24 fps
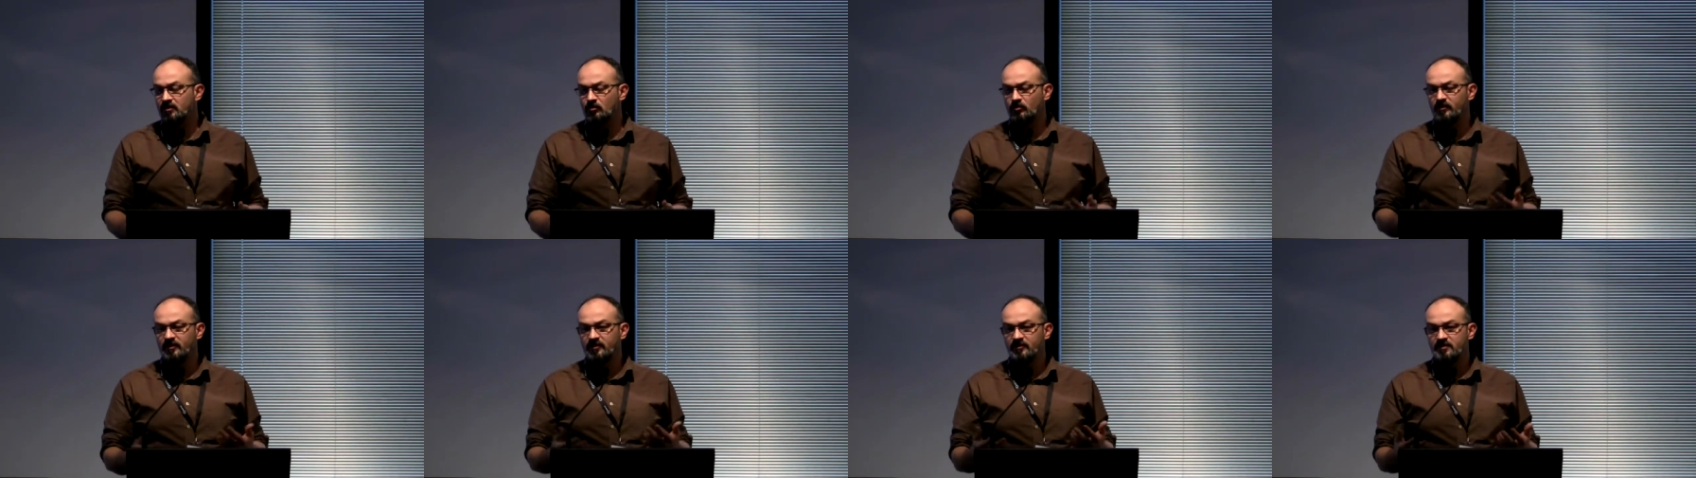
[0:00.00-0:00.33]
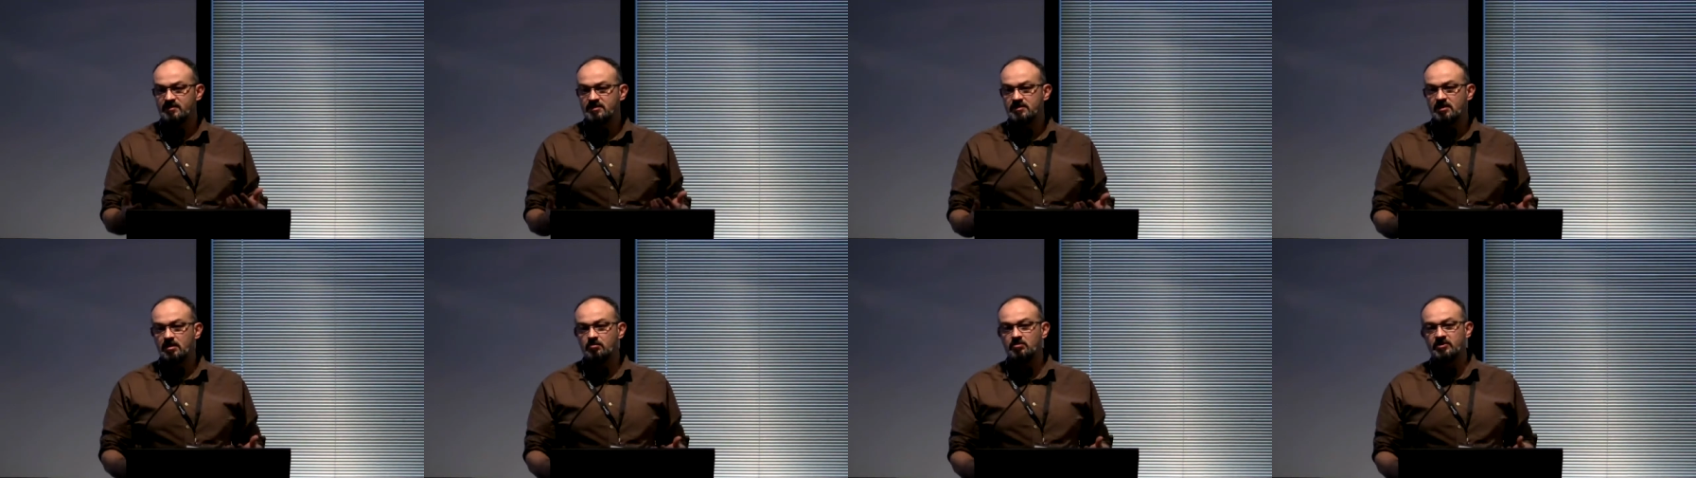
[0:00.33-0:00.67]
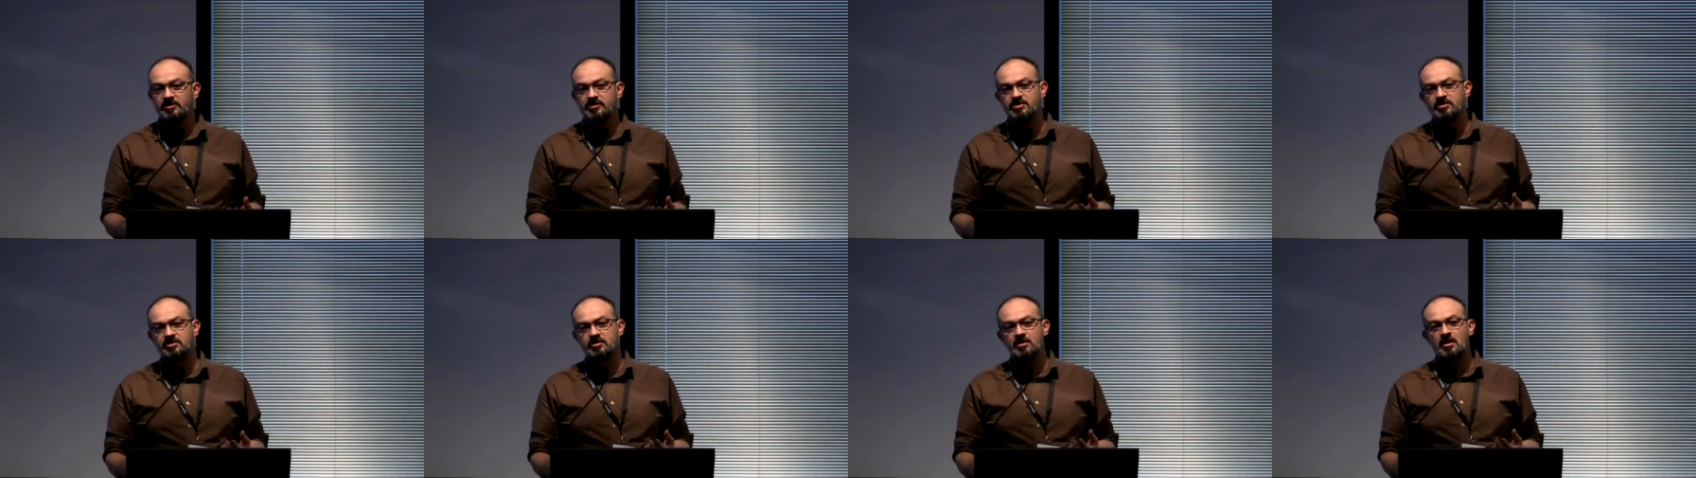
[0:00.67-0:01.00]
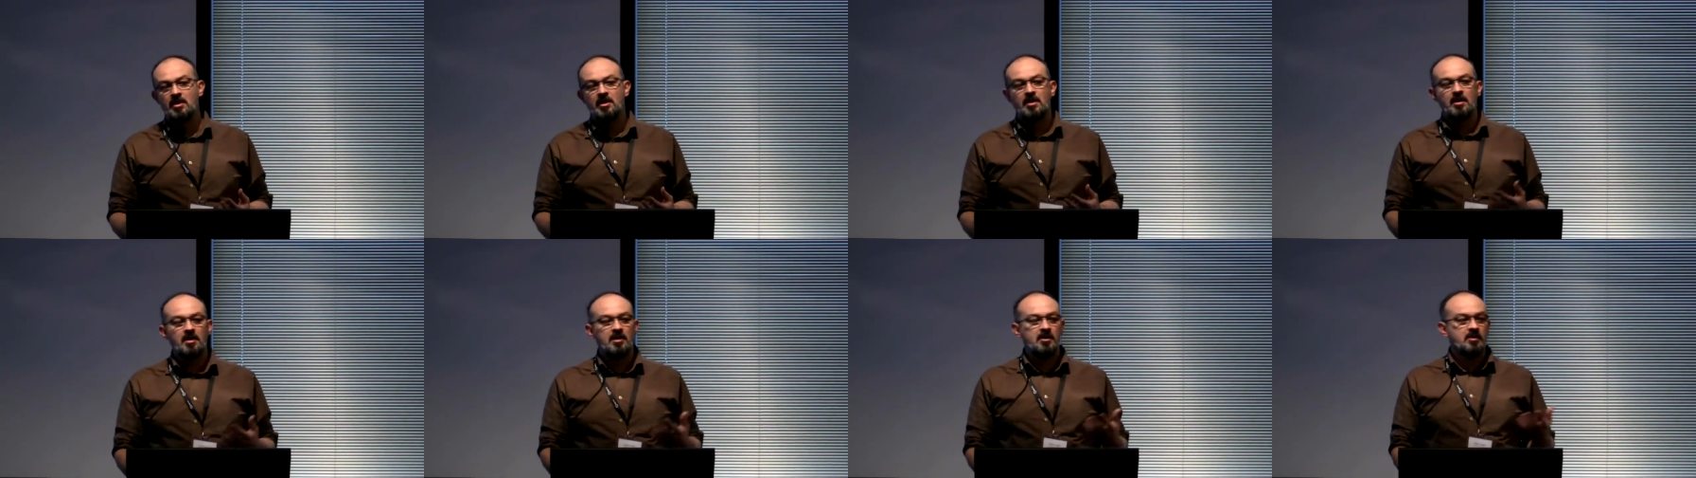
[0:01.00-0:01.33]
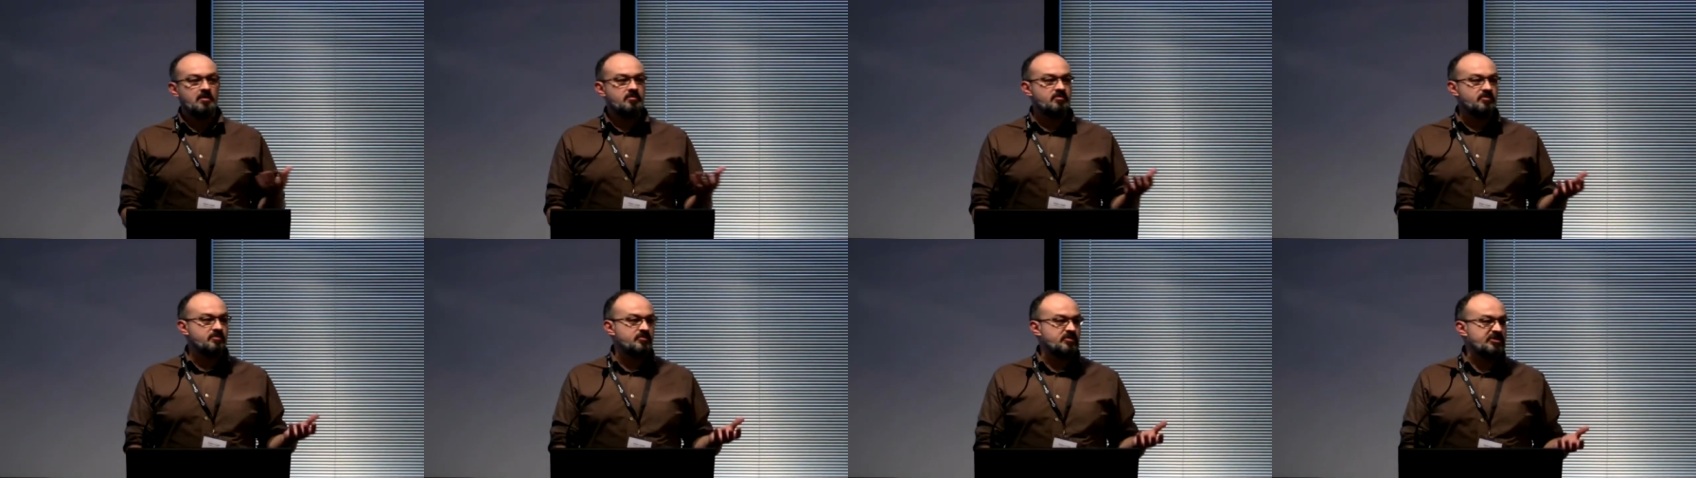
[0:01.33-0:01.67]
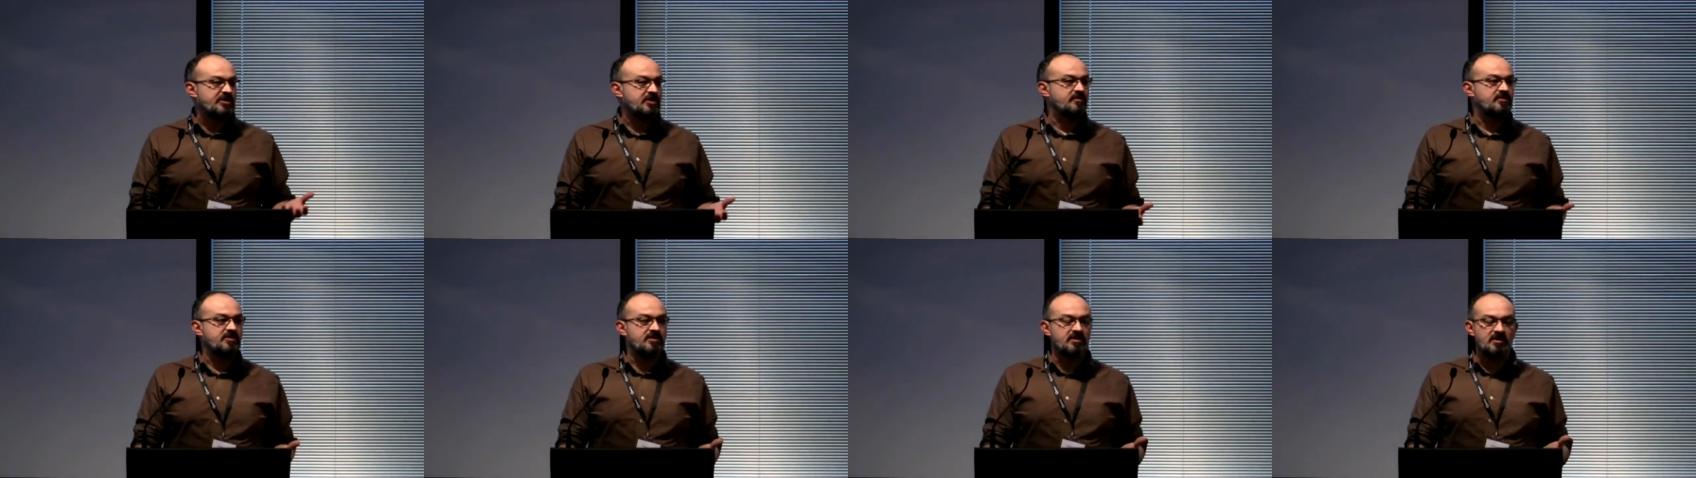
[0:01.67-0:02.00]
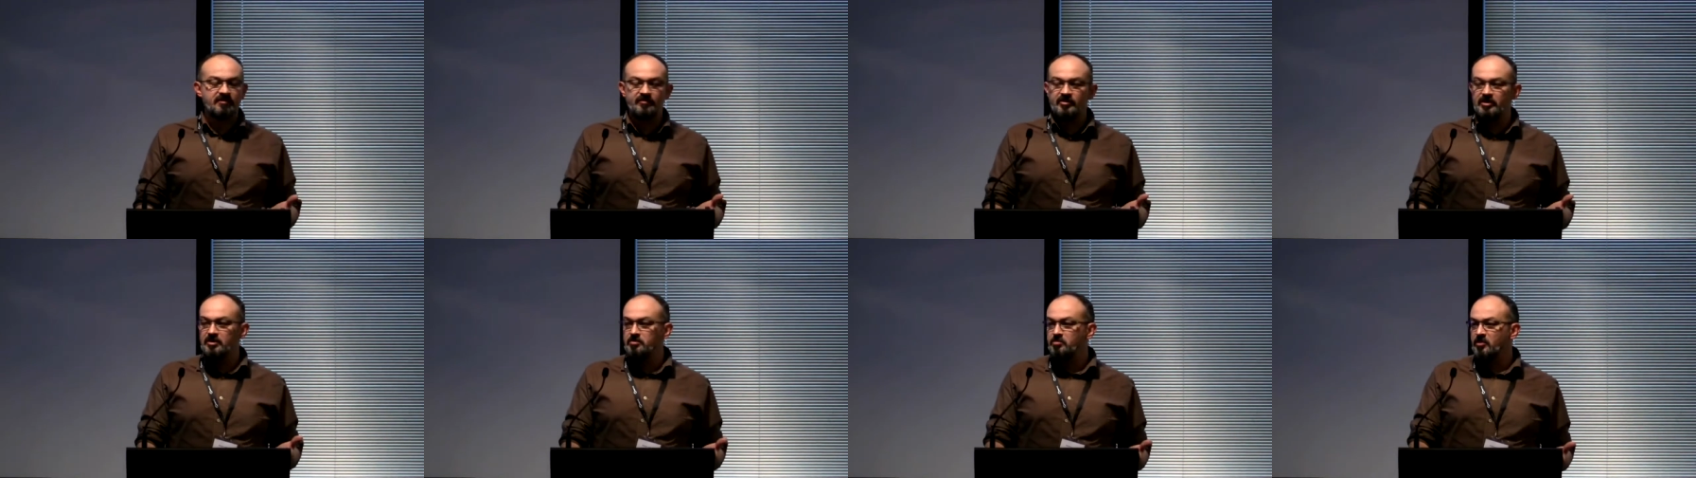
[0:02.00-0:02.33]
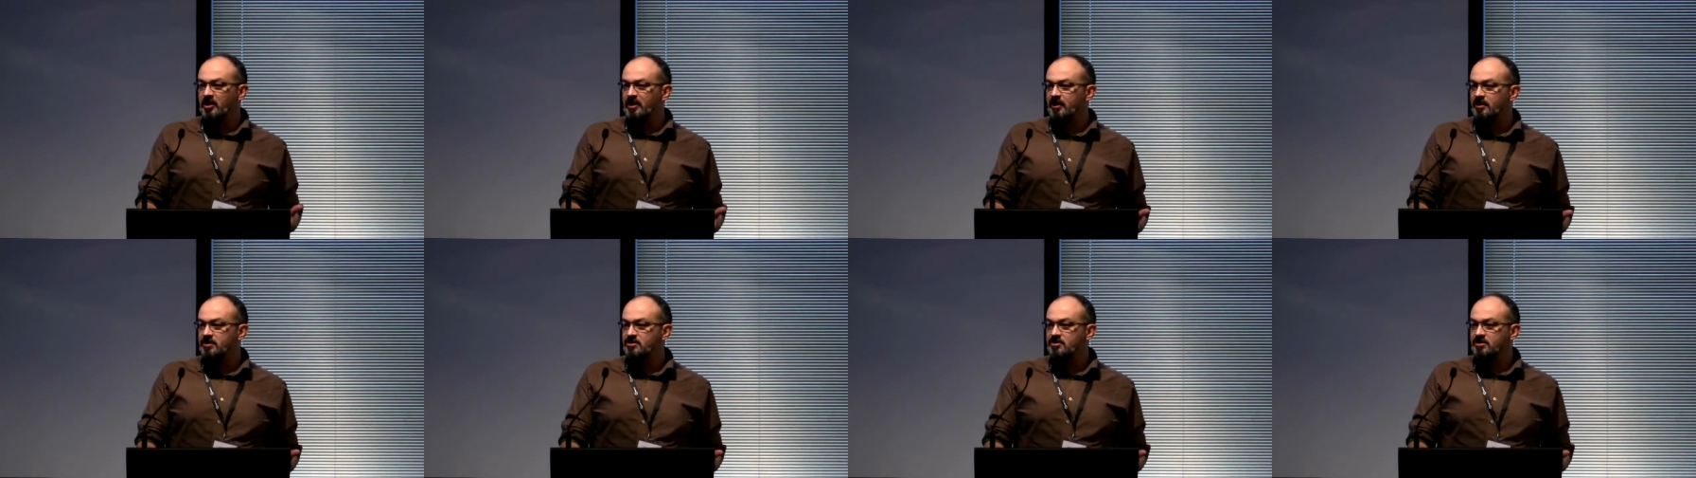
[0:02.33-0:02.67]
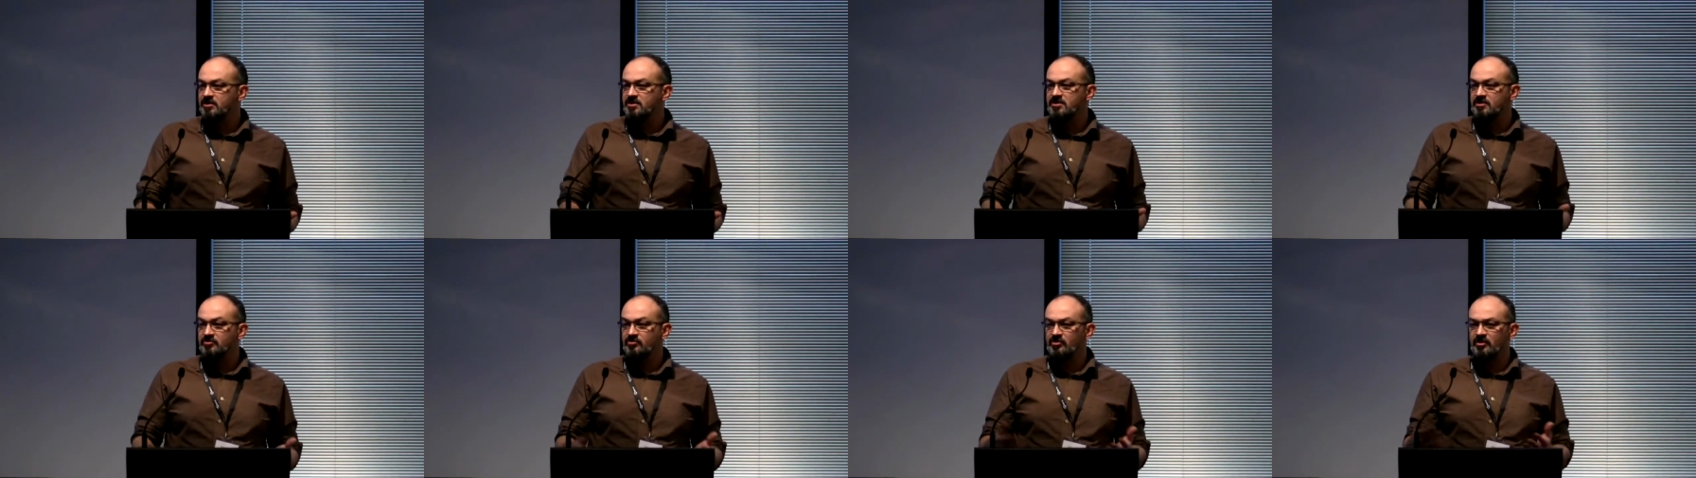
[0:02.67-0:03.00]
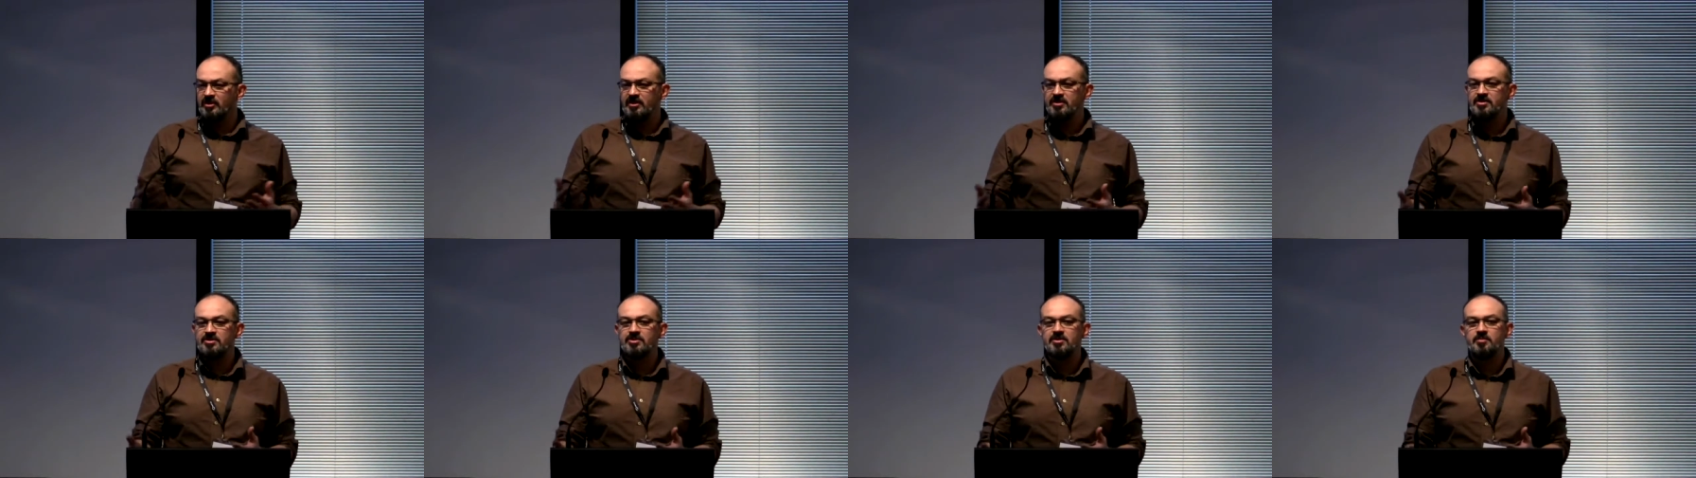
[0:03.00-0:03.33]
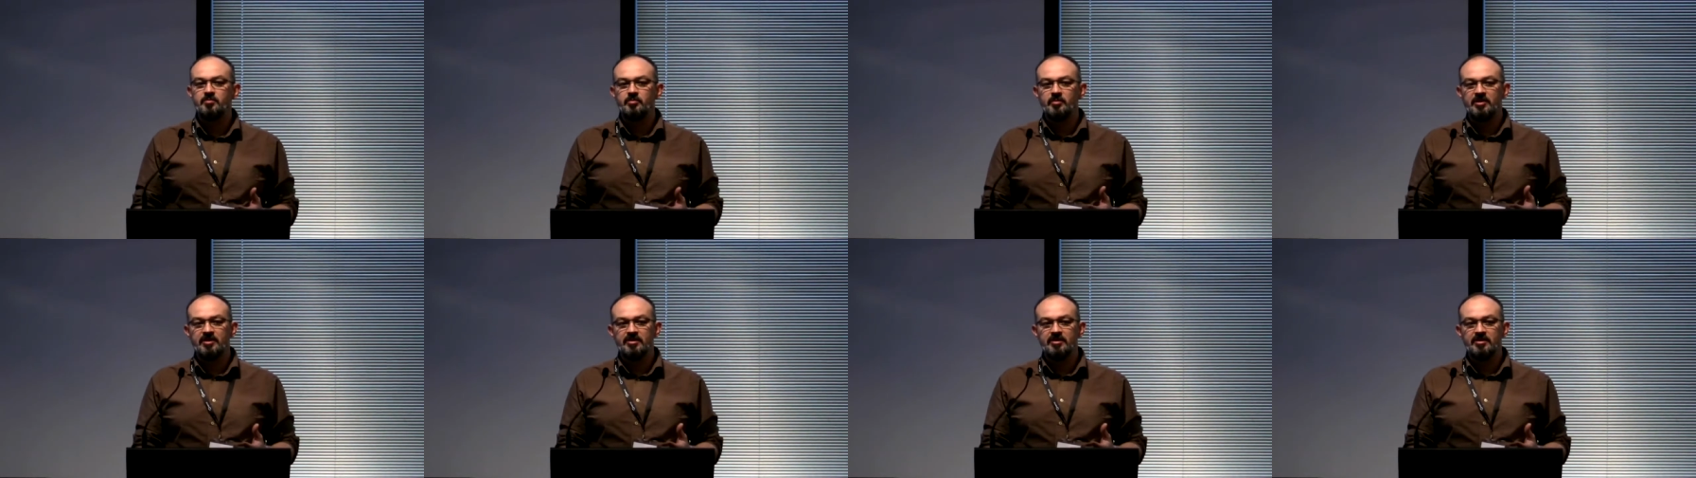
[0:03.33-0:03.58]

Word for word: And we established service delivery managers and relationship